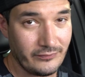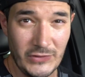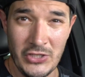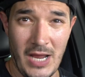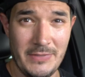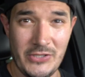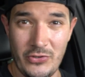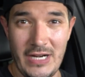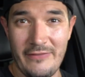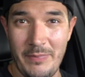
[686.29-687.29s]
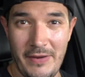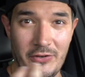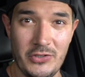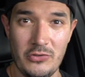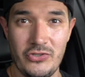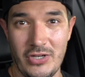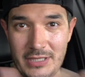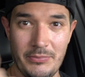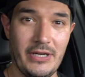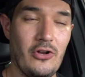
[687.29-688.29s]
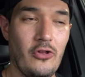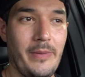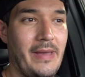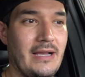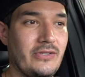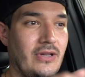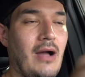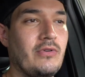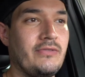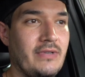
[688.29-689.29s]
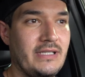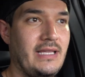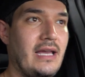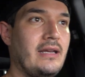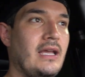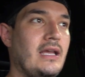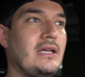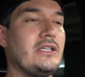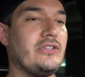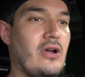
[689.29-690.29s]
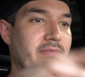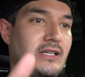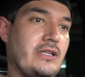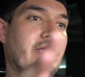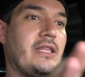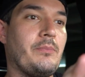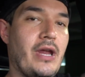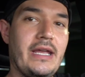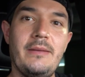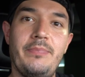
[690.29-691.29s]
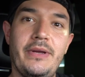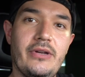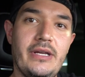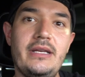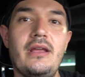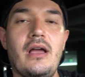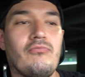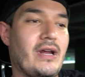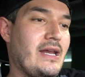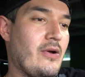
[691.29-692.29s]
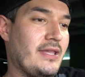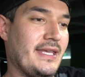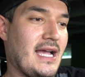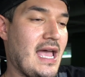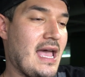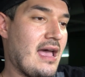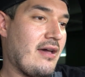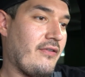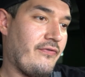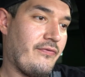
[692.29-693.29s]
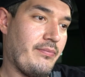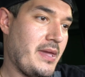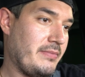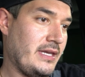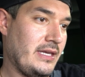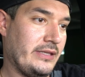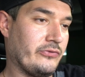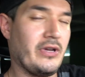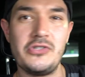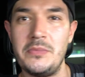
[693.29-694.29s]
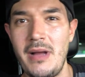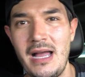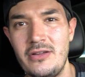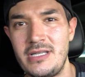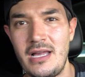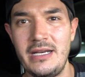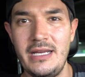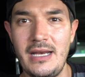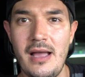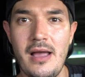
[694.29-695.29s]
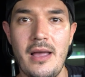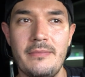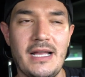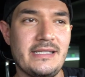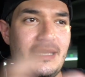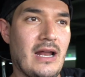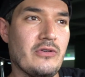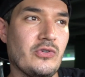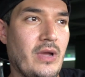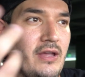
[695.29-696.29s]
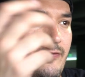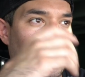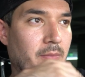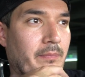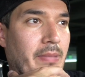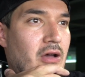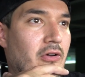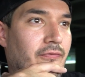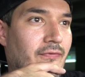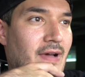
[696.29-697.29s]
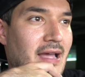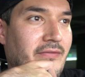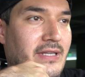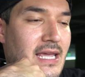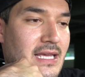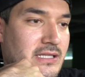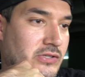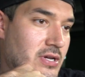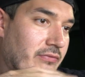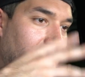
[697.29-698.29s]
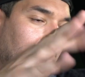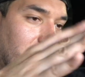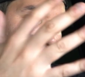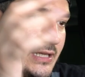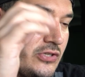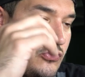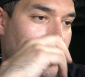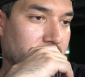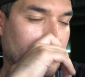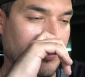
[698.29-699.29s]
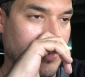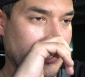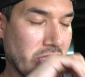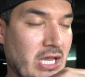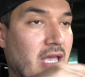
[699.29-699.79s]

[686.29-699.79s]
I'd be screwed. I'd have to pay for a tow truck to bring it all the way back. So I wasn't risking that. So I'm still in the break-in period. Right now I think I have maybe 300 miles on it. Like I said, I was away for about 5 days, so I really didn't get to drive it too much.